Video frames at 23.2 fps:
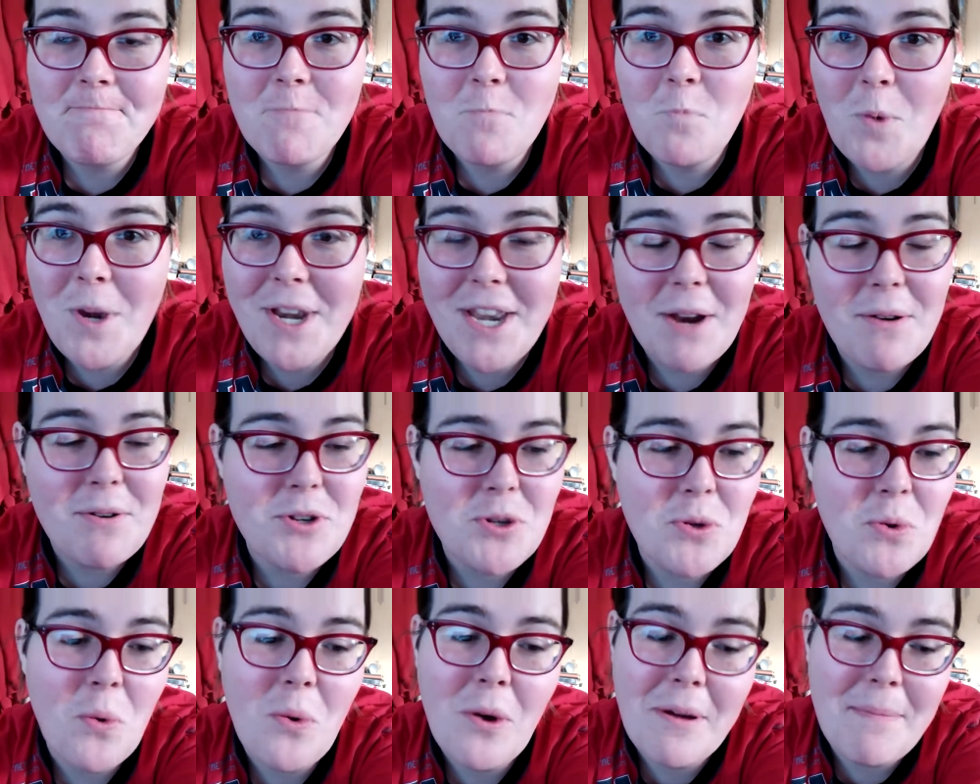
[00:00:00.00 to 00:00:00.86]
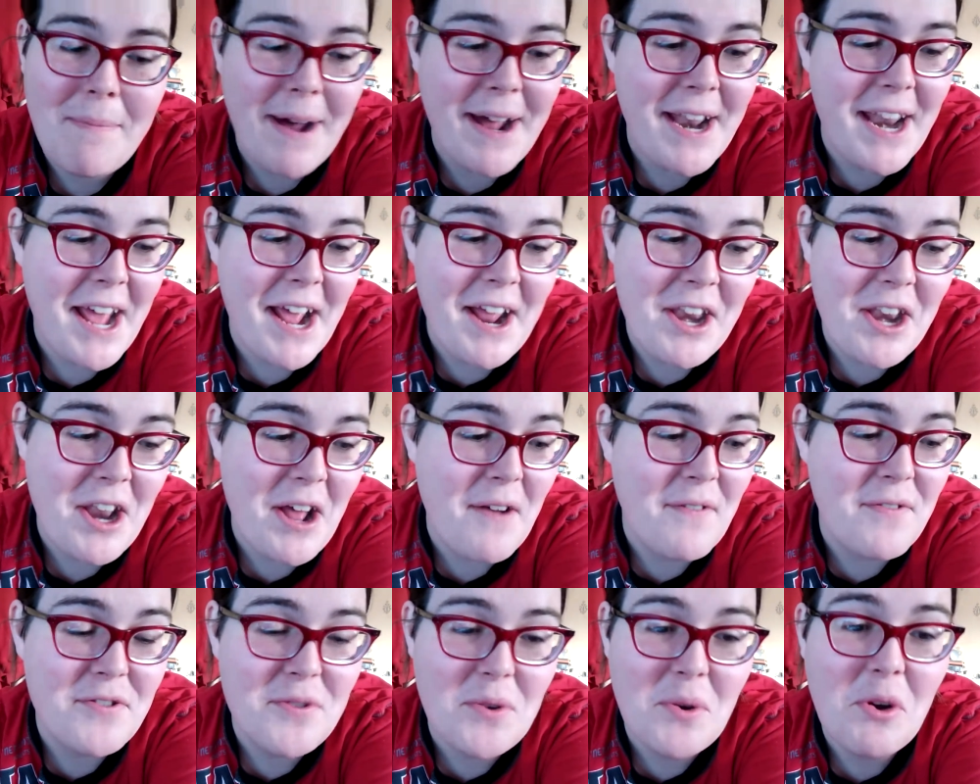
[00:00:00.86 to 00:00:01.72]
We don't talk about it
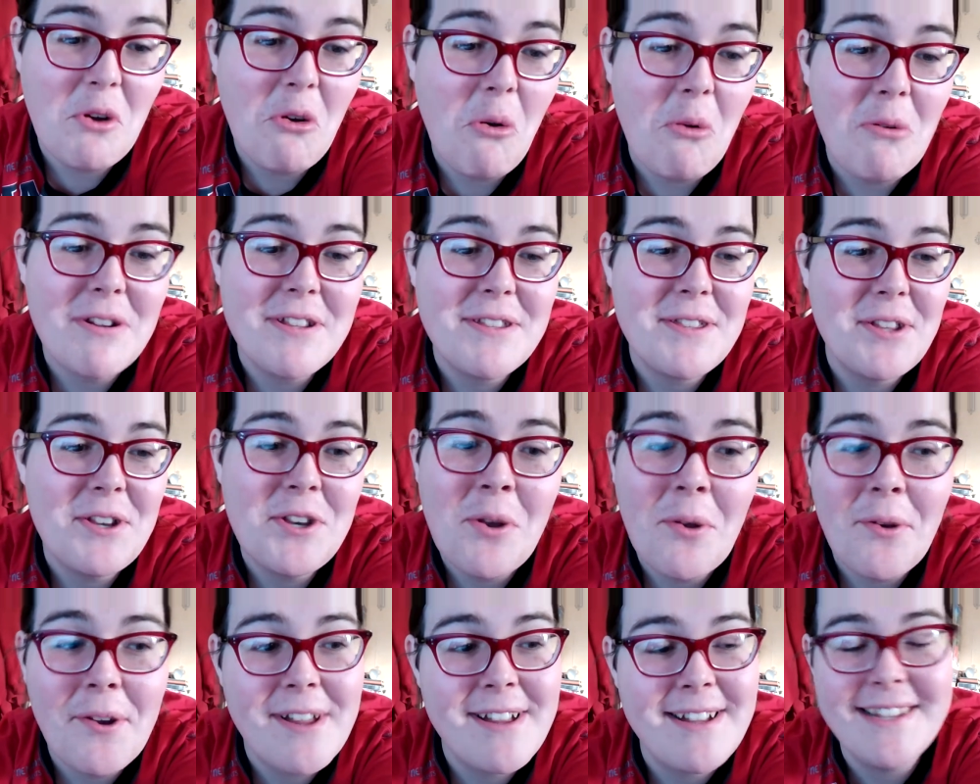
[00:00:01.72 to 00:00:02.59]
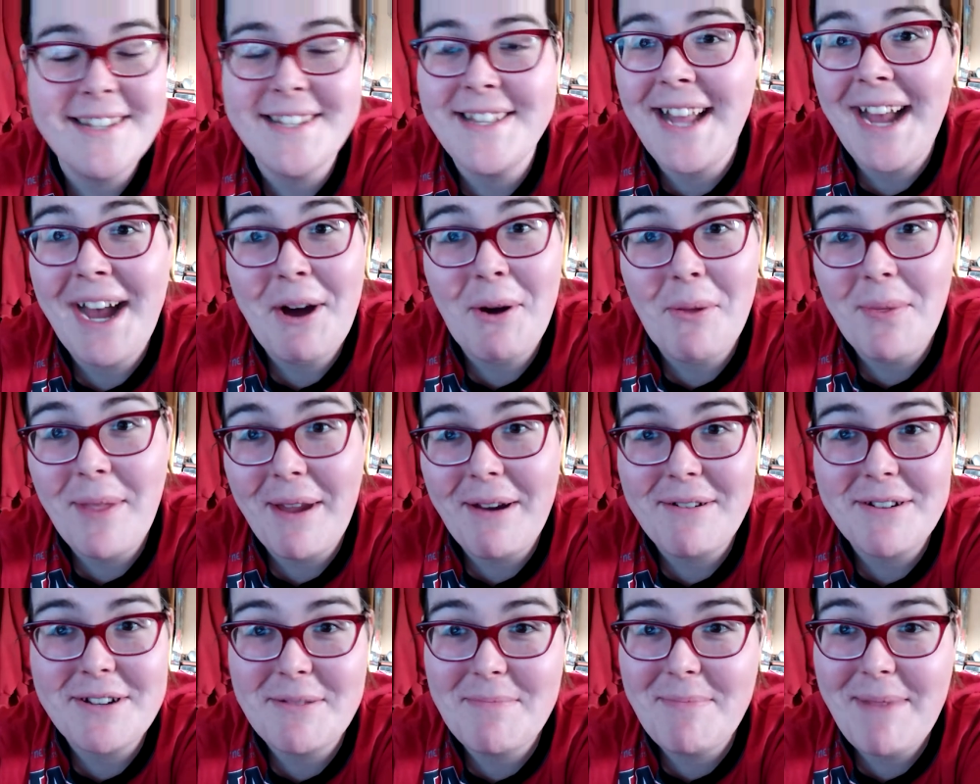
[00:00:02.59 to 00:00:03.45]
enough, so of course the knowledge isn't out
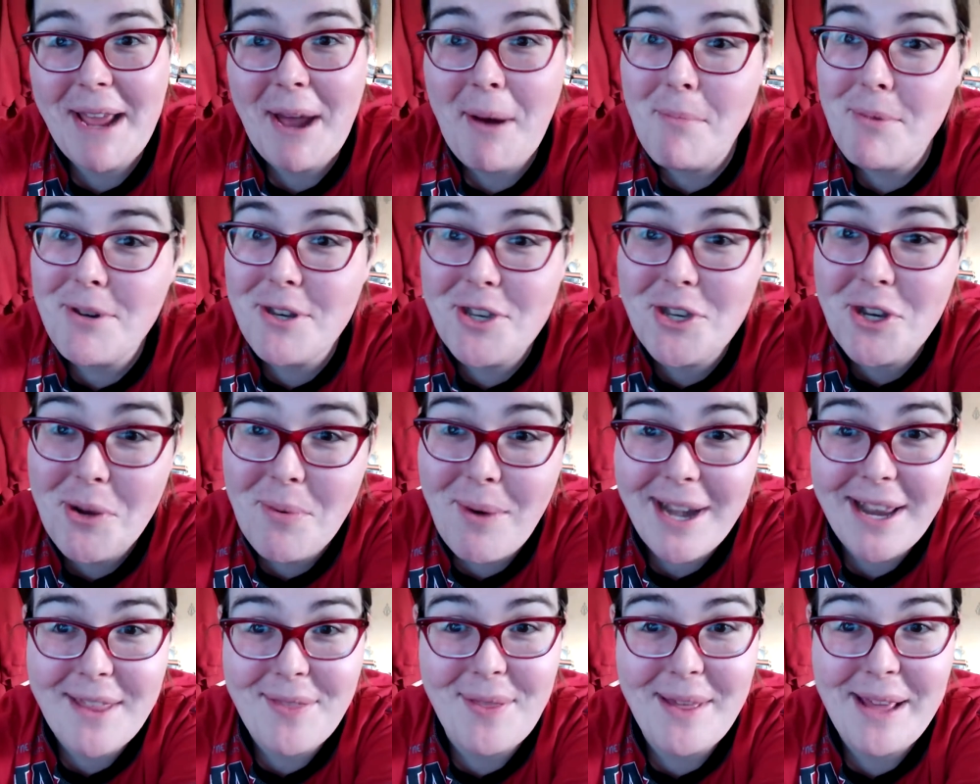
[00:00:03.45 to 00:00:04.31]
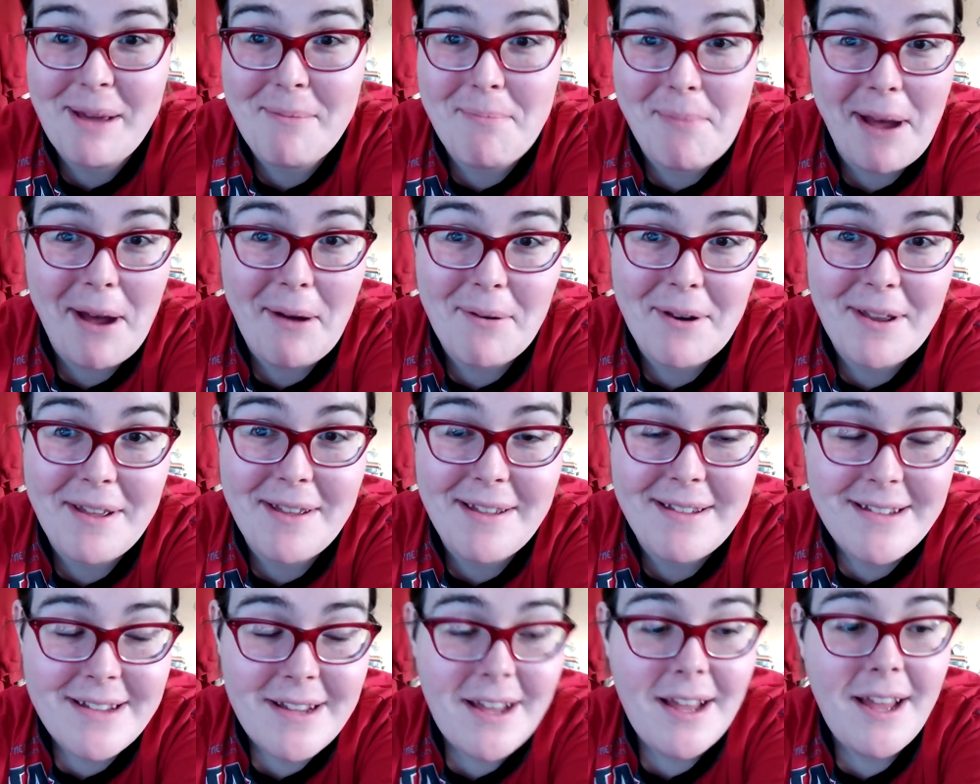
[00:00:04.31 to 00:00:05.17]
there to be able to do anything about it.
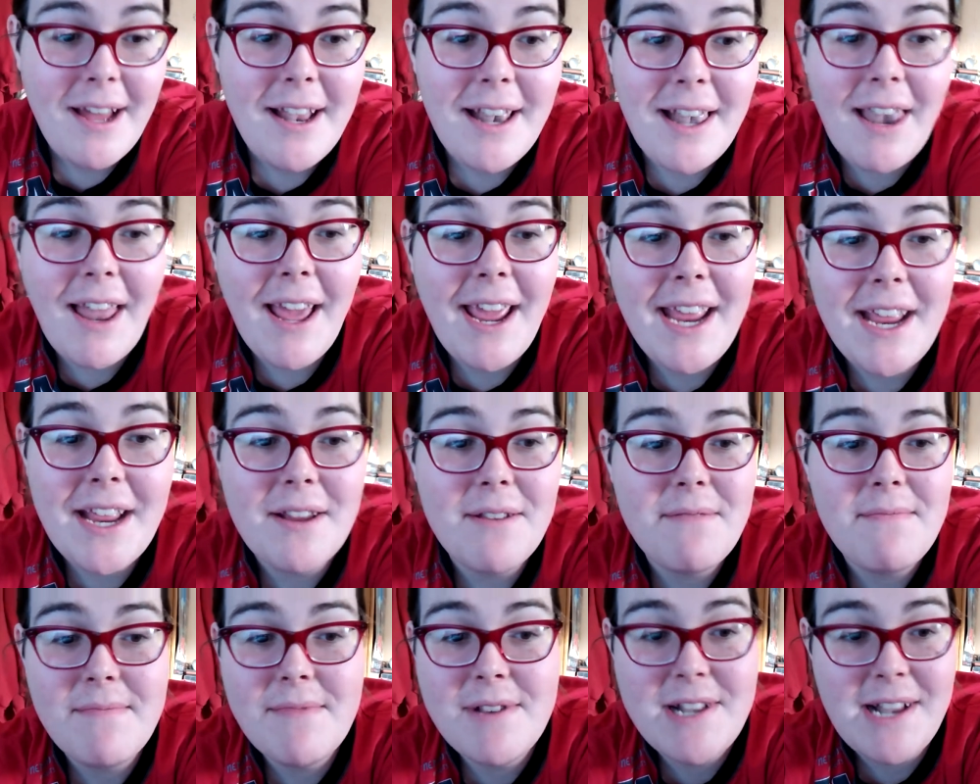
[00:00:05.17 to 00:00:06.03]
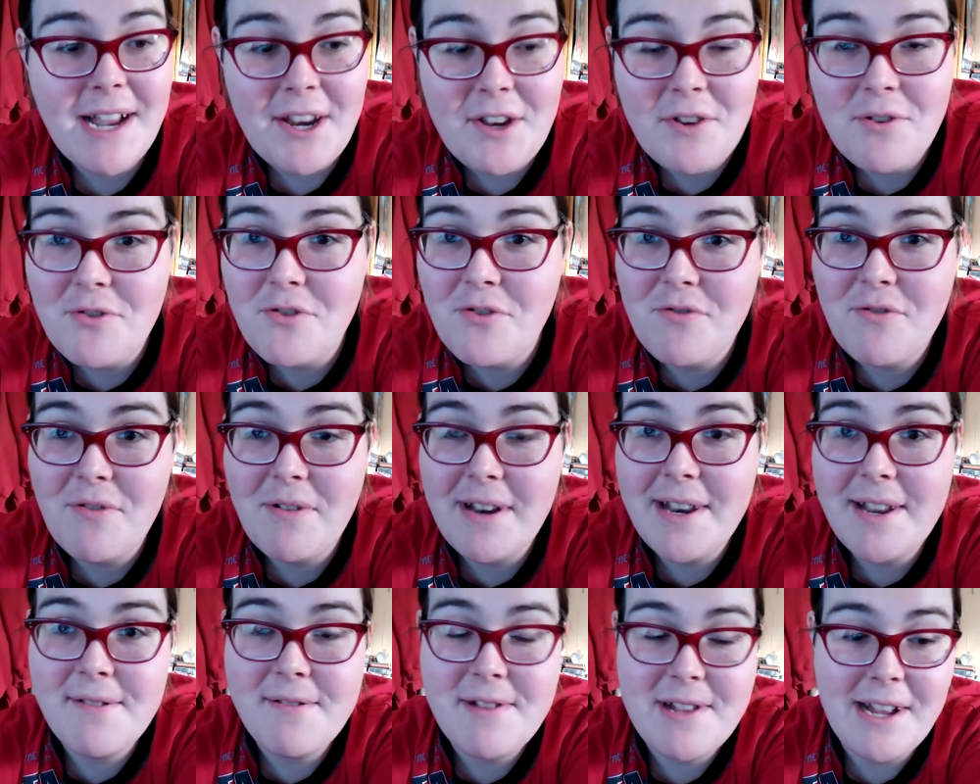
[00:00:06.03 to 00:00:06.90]
Like gender
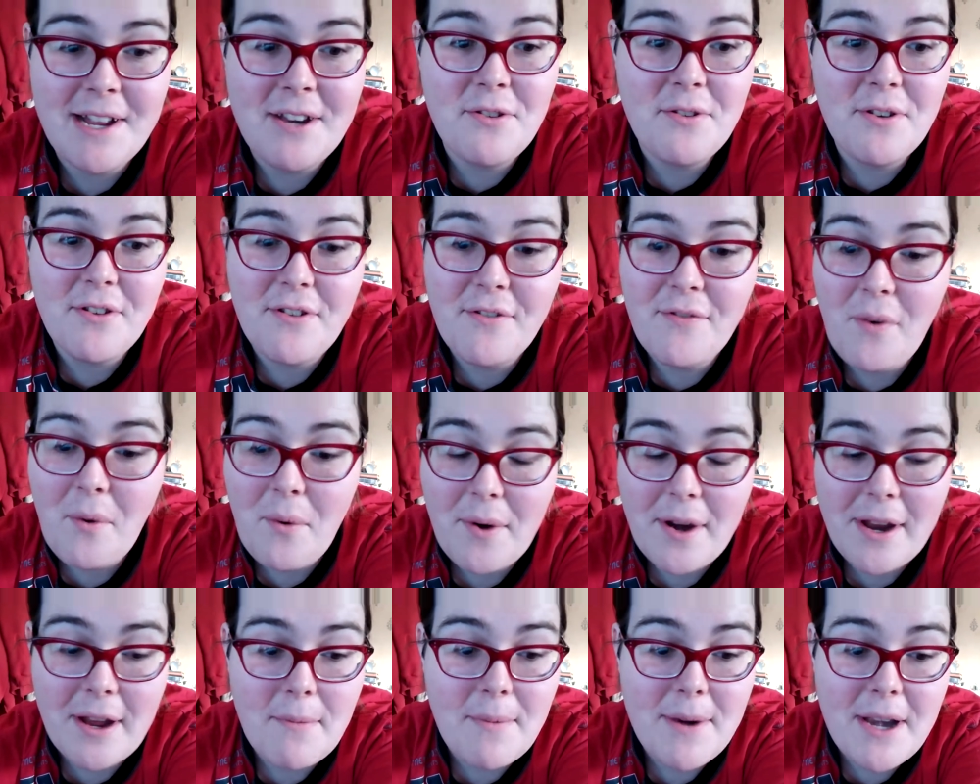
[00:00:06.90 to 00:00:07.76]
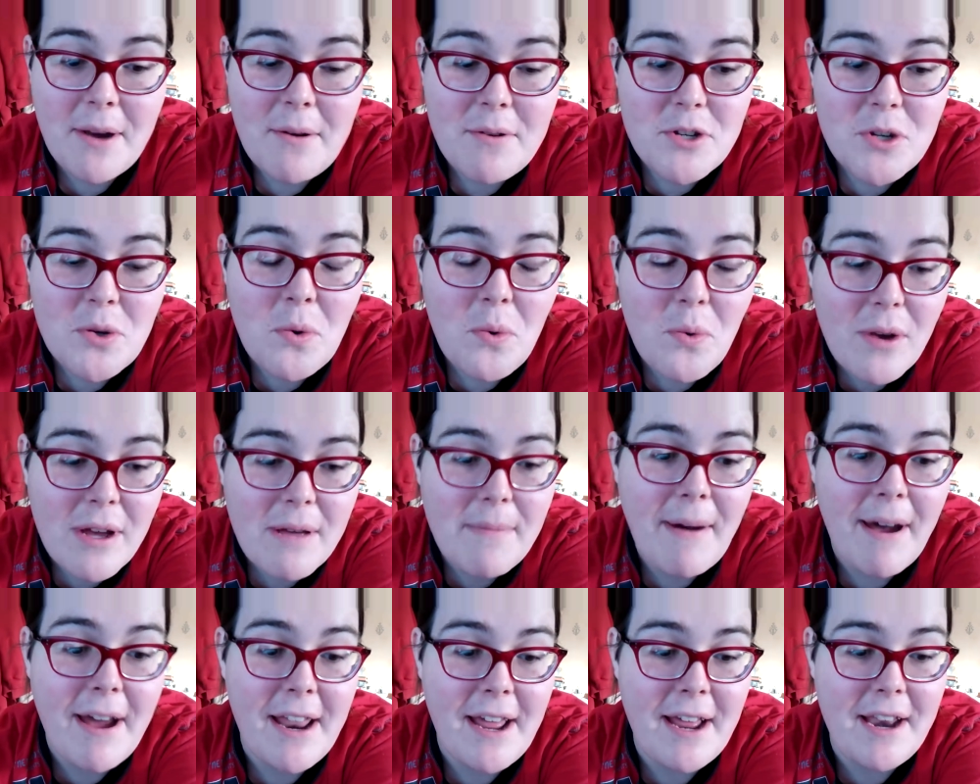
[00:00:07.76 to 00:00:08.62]
dysphoria, we don't talk
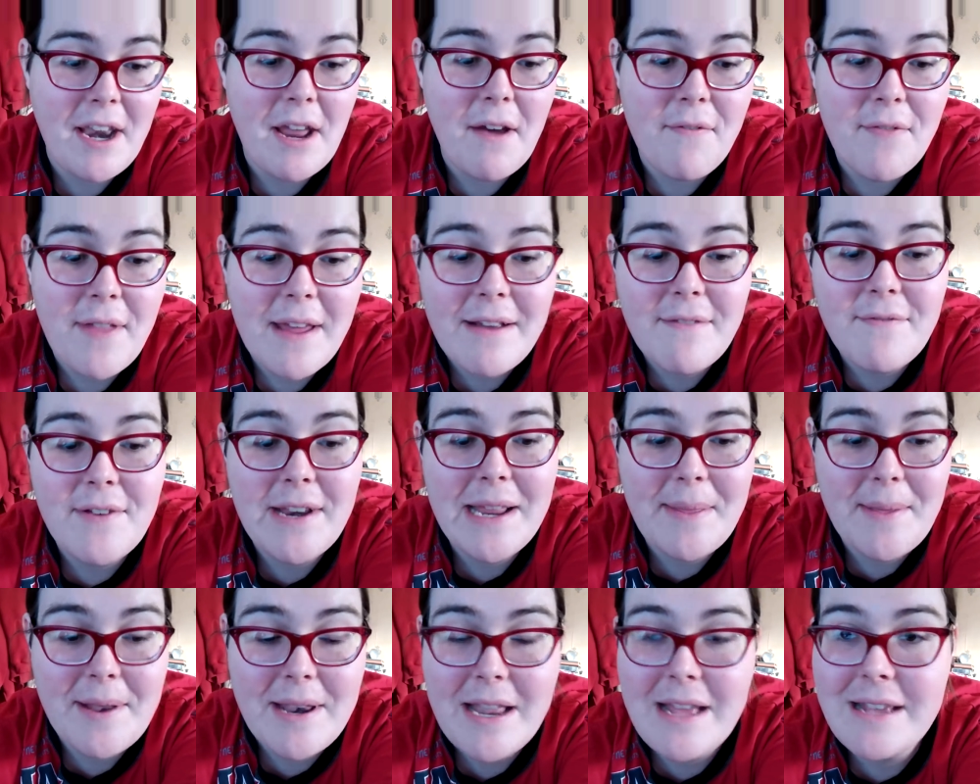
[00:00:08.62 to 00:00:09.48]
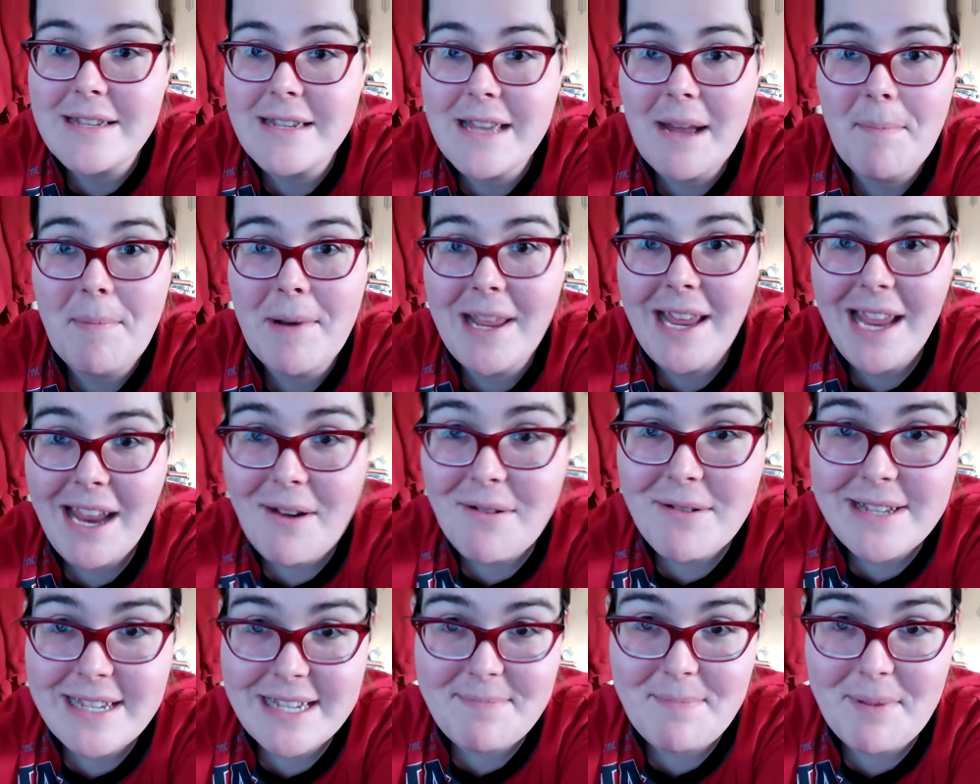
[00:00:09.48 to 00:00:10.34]
about it enough. Thankfully in the last couple of
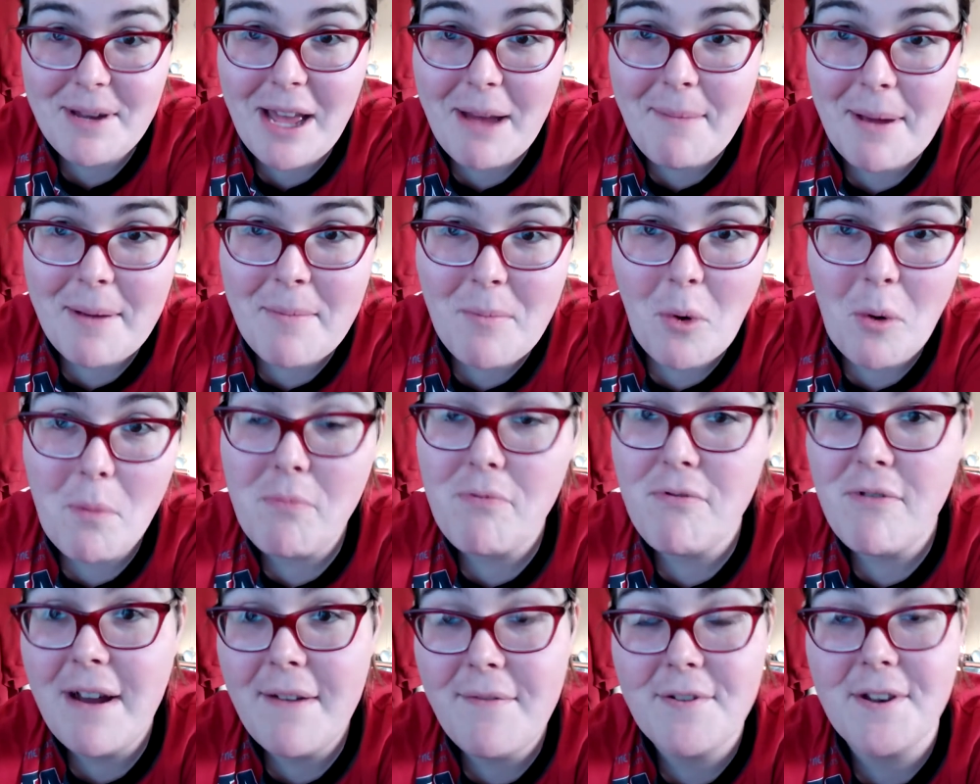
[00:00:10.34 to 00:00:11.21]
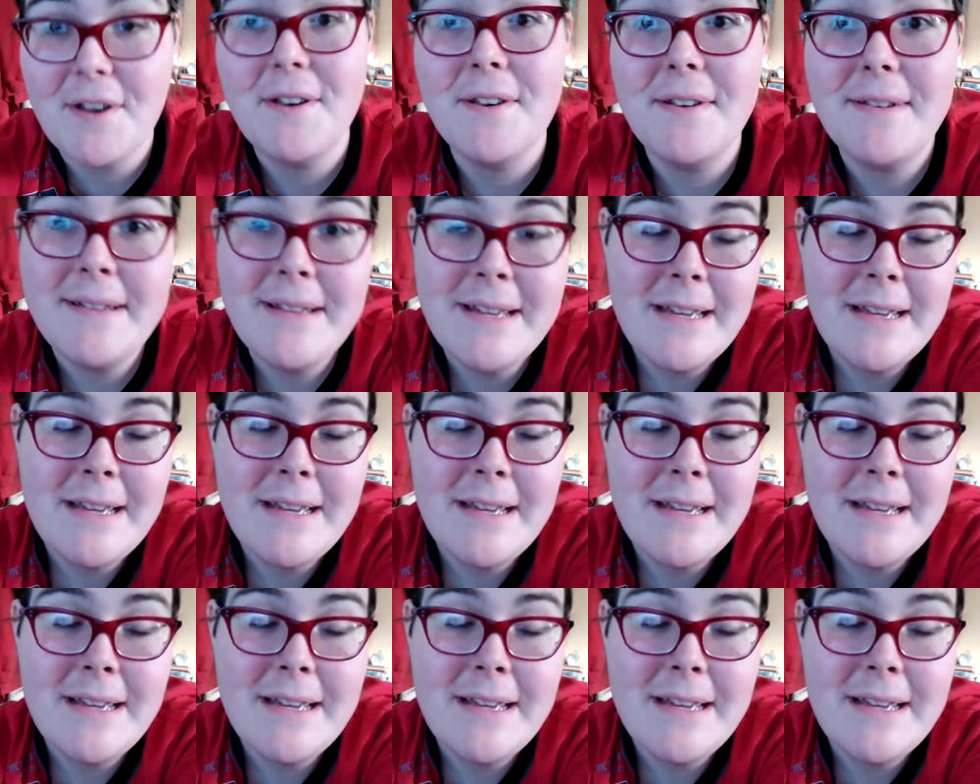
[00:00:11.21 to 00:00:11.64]
years it's becoming more prevalent.